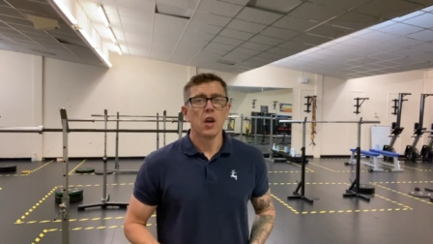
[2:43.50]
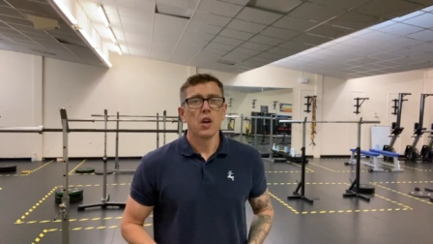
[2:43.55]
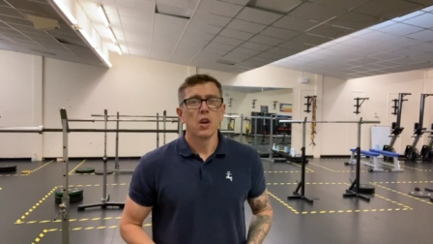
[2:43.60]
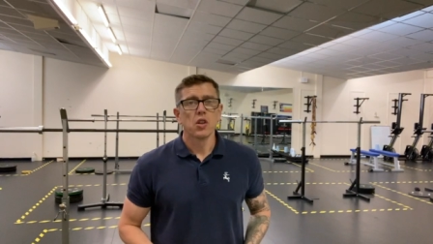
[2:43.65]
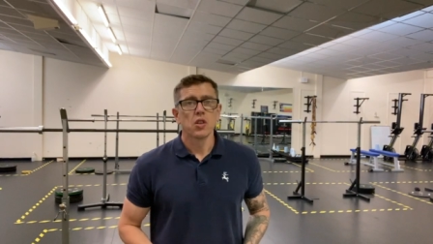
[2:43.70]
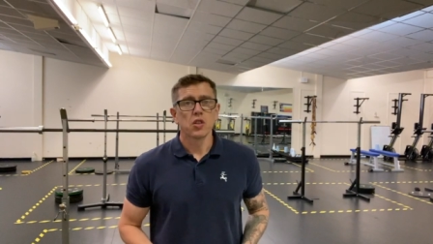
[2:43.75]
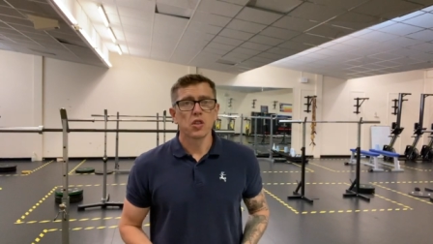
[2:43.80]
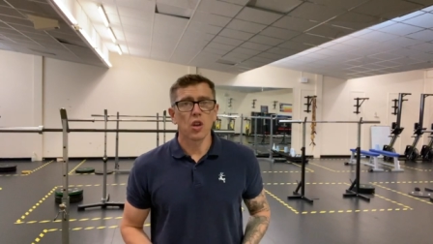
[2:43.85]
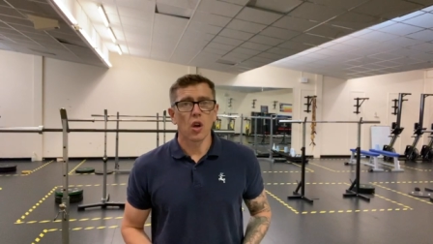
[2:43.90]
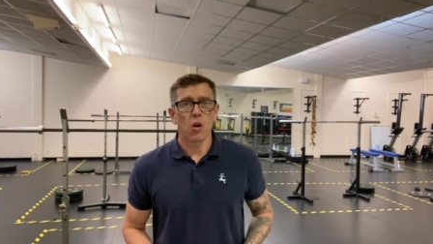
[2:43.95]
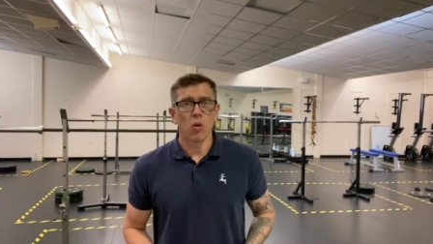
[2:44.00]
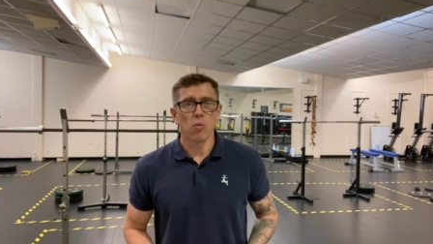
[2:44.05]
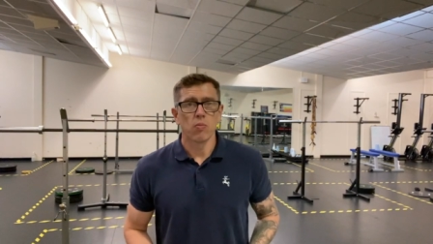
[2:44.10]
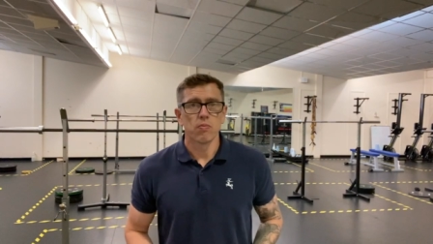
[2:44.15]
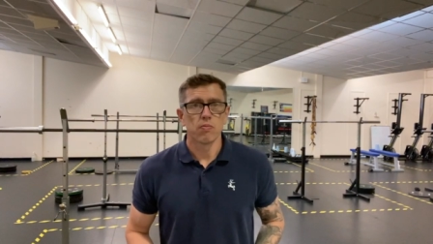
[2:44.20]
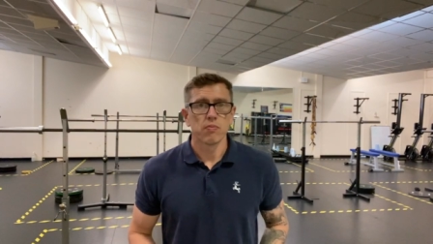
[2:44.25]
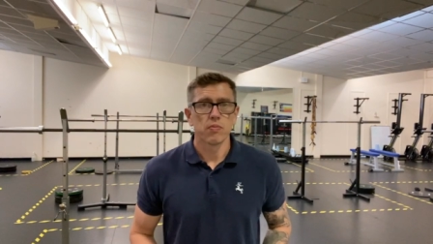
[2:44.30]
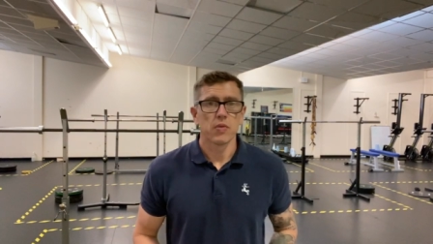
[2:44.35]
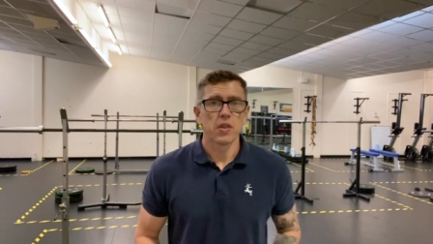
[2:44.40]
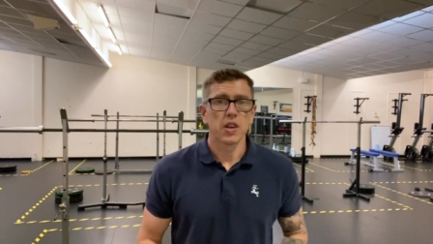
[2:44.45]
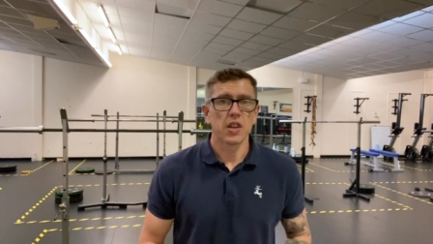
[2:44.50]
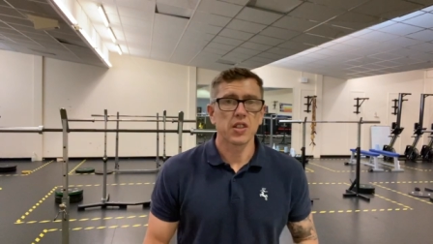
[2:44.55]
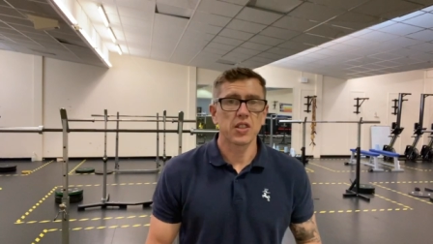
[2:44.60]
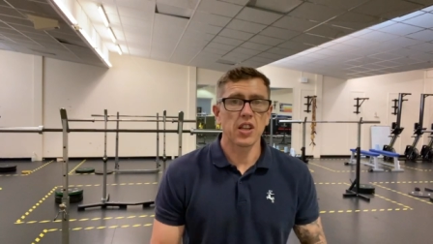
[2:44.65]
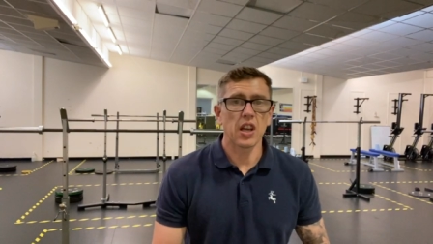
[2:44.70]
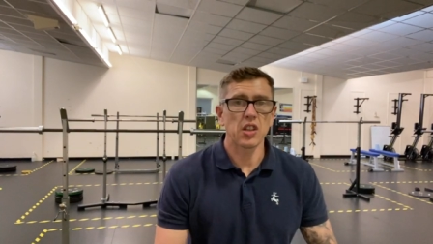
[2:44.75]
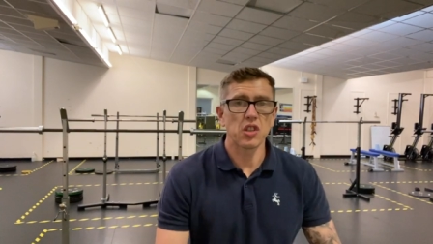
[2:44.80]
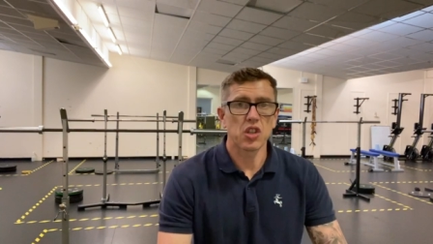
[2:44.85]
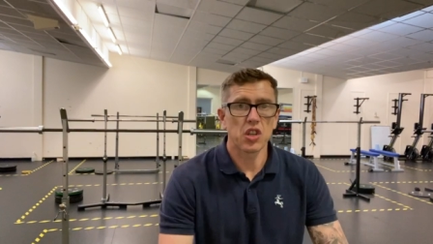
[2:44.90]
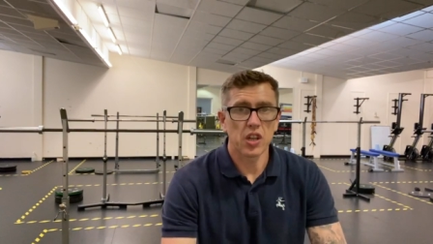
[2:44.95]
So,
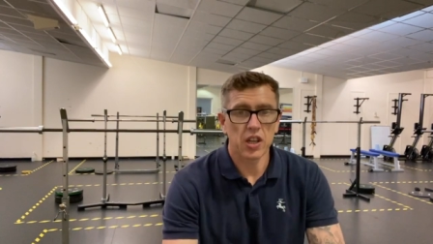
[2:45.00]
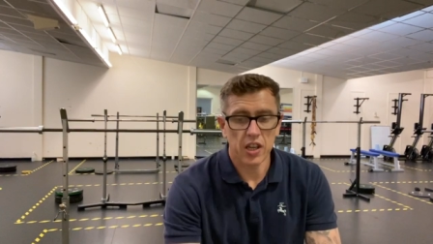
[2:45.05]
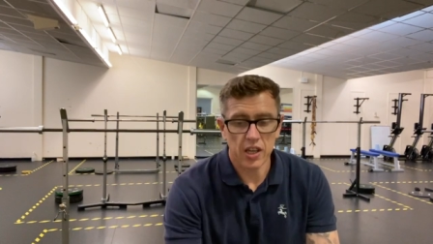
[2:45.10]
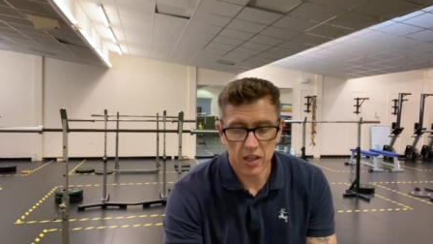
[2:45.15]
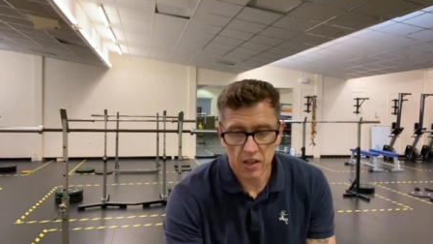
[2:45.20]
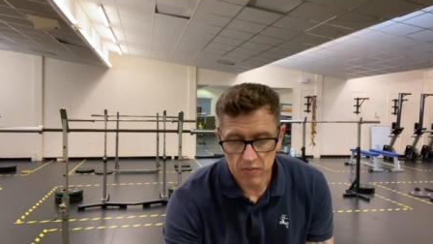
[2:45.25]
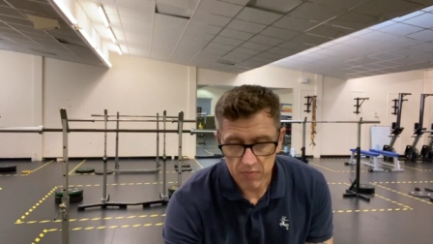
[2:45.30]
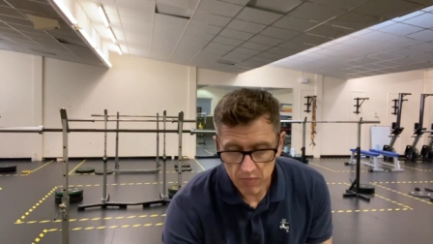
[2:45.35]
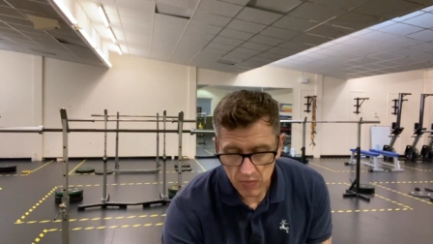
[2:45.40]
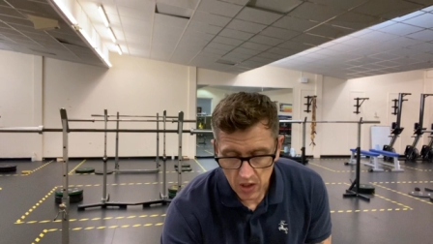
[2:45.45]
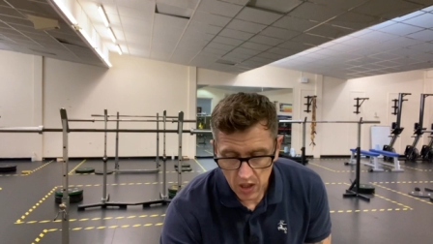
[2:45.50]
essentially,